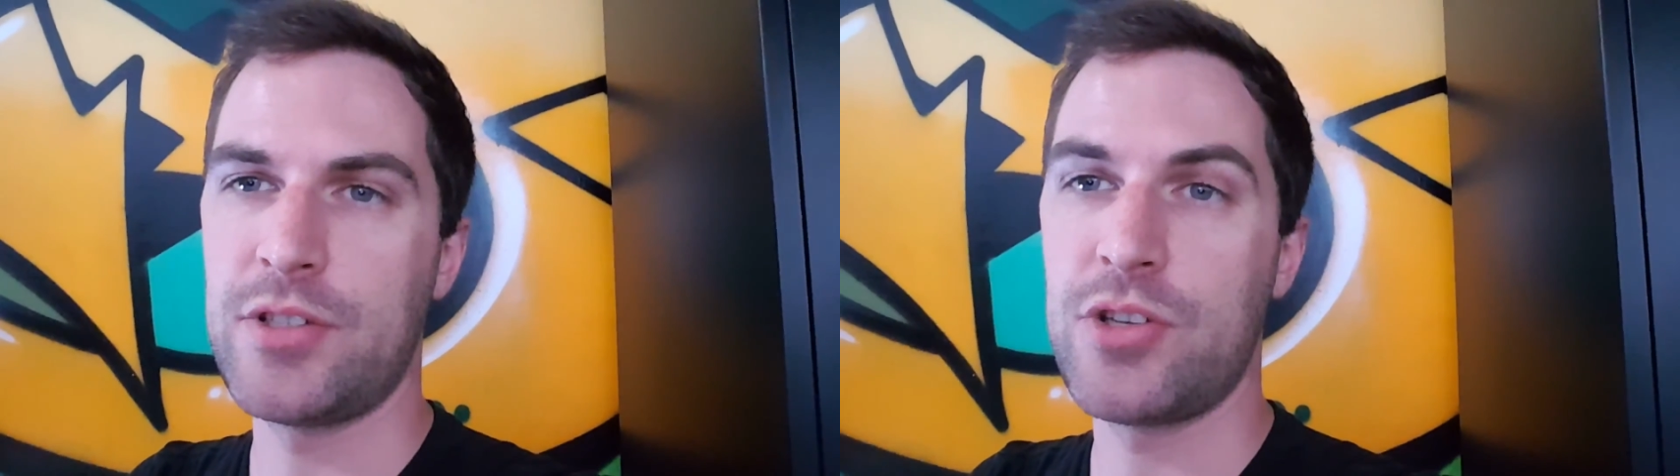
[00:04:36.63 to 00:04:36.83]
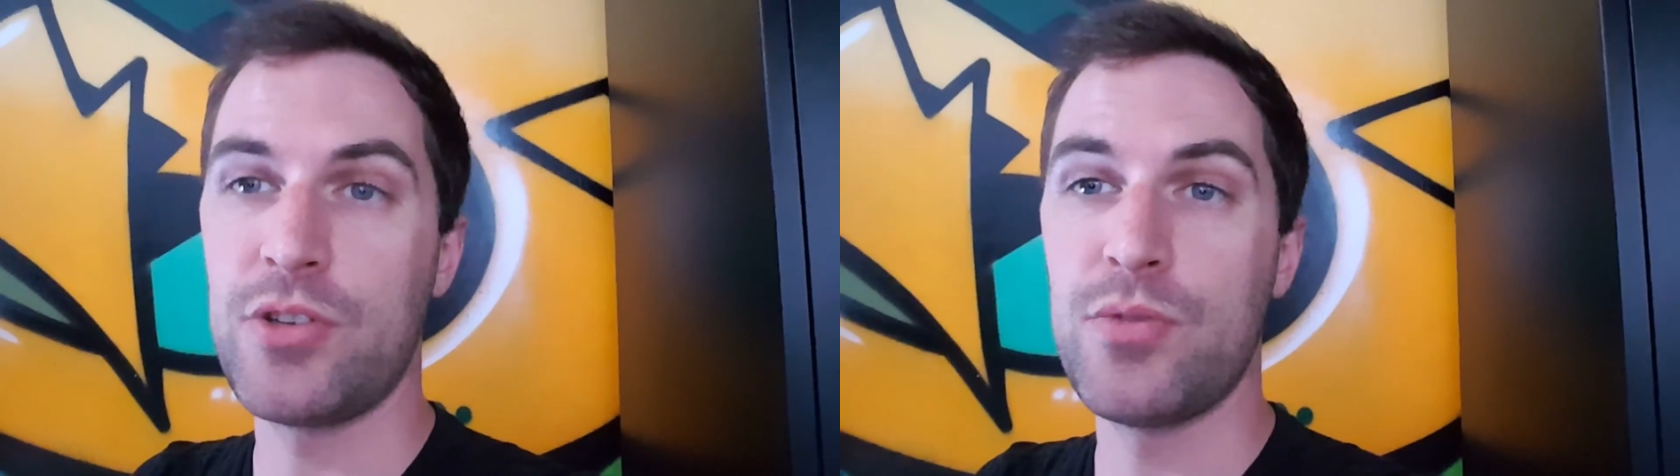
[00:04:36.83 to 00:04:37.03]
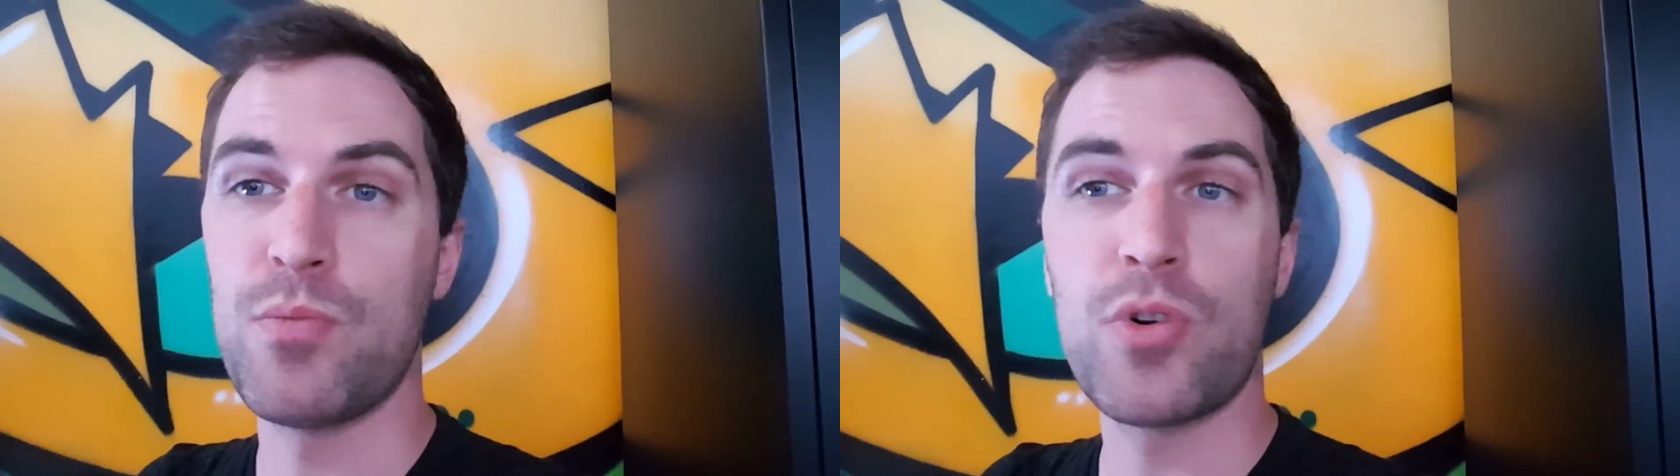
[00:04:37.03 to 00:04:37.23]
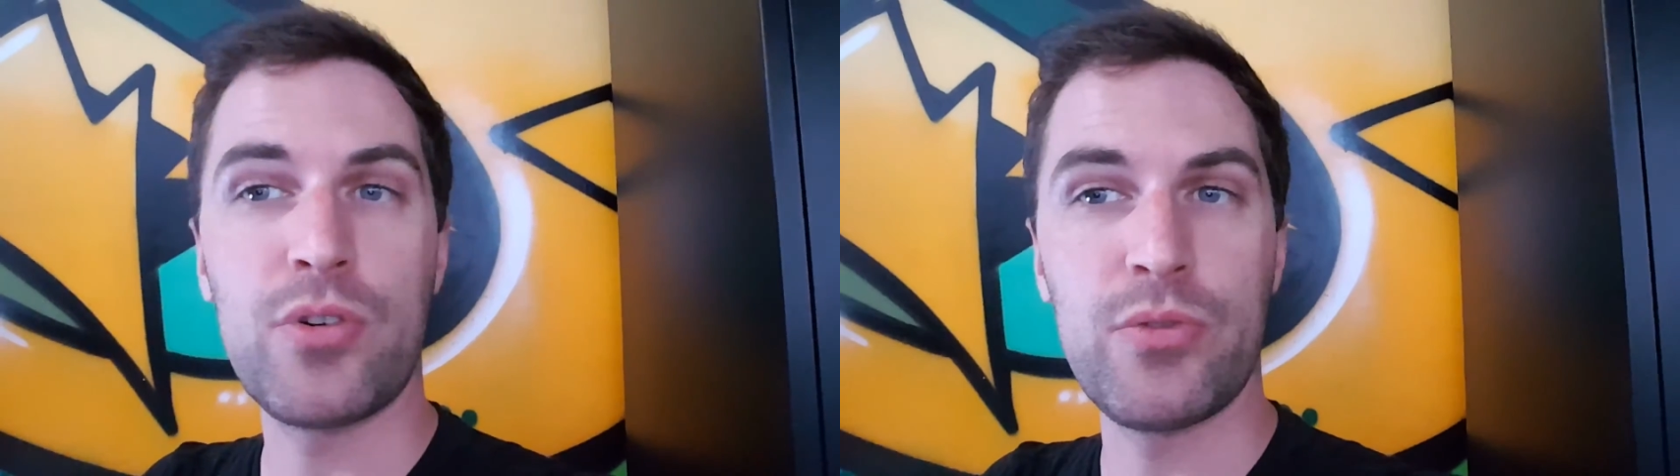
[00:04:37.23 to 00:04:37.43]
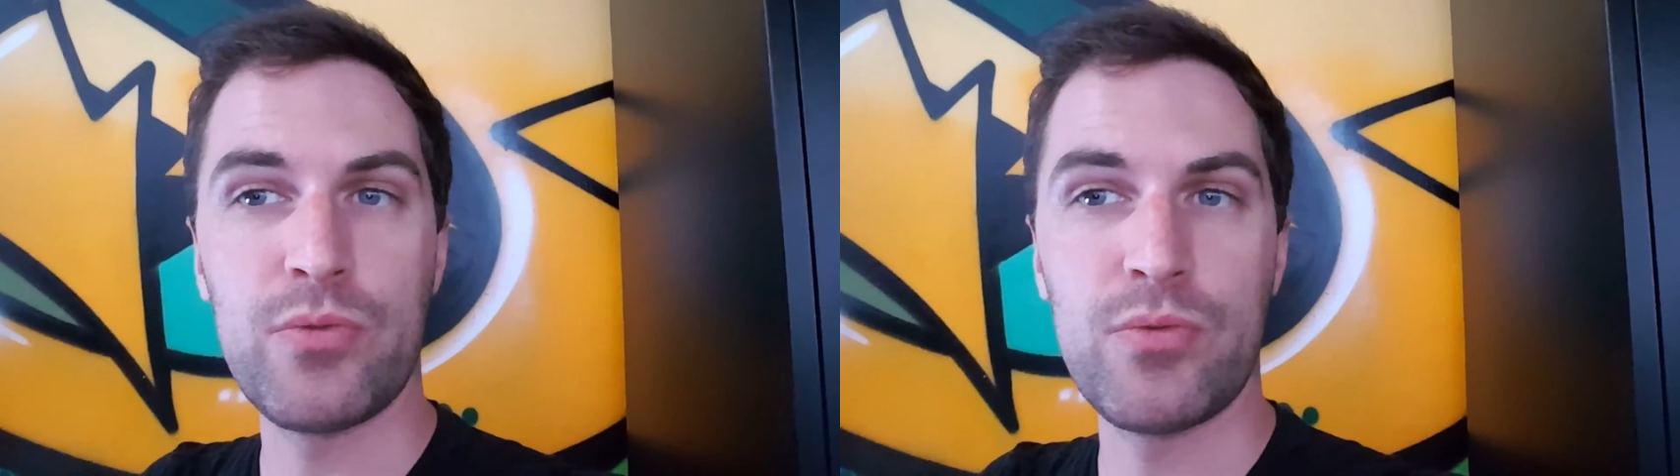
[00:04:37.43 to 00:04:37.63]
show you more
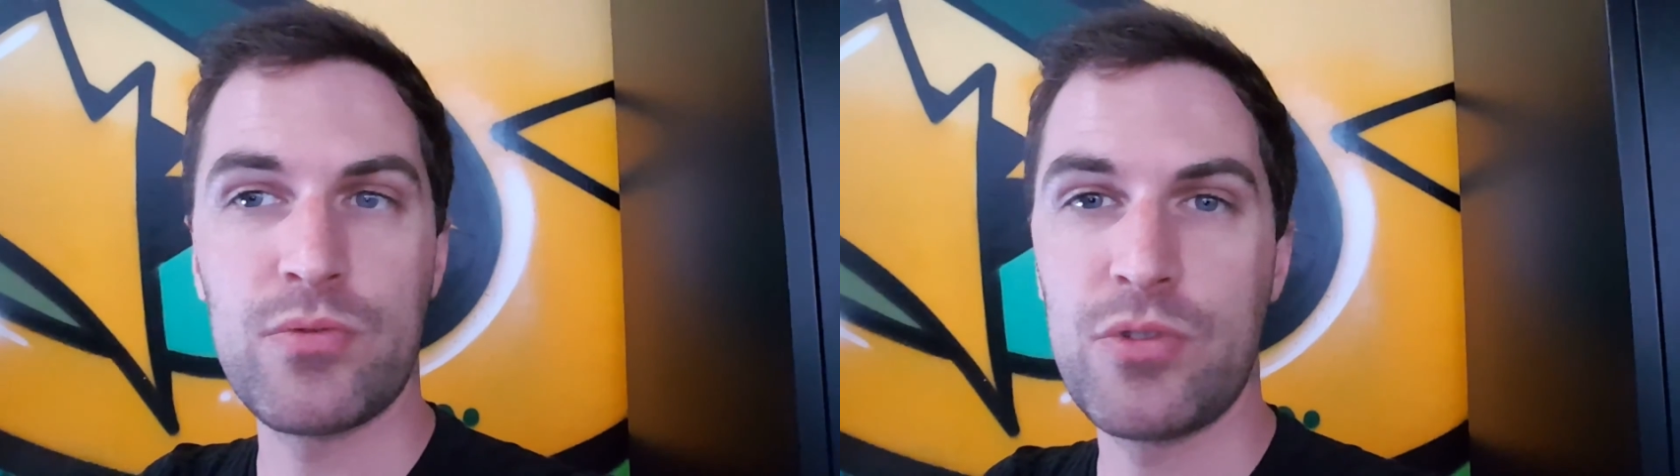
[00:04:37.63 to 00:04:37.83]
new